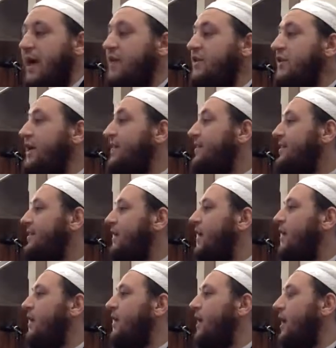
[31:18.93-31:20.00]
And yet
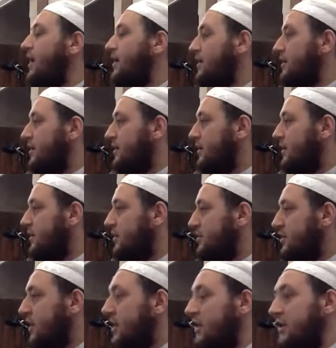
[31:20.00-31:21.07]
Allah,
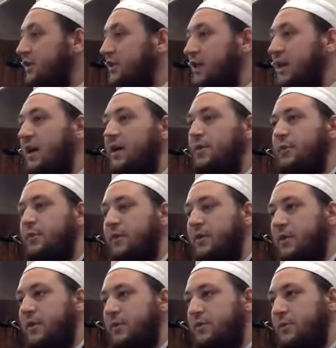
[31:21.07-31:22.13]
Jalla Jalal,
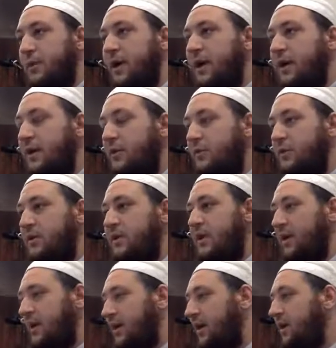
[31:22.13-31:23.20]
Subhanahu wa
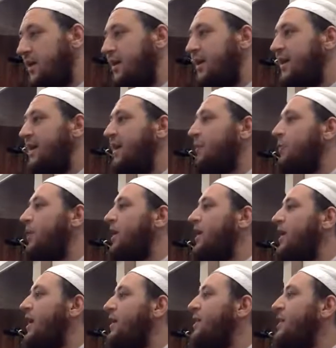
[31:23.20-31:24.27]
Ta'ala,
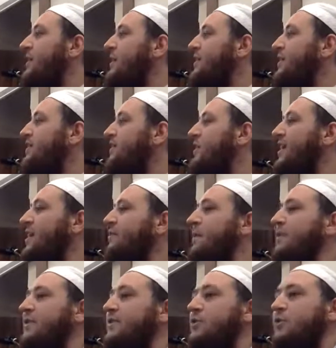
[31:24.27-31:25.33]
Wallahi, He does not
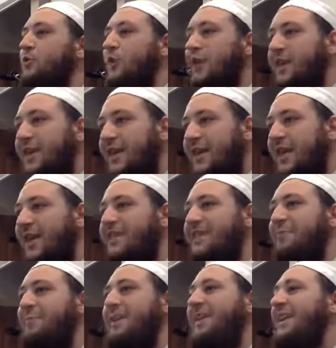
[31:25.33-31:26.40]
command us to do anything
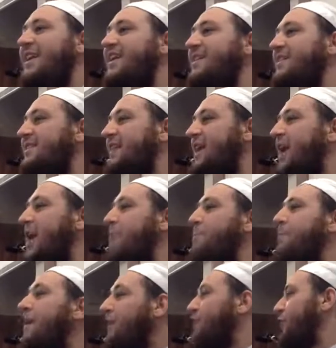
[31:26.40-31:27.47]
except that it is a
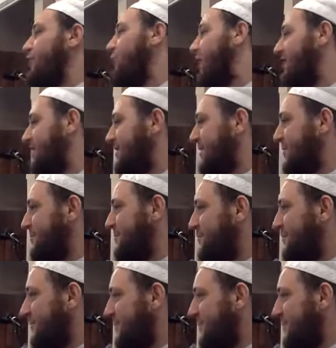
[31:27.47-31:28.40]
benefit for us.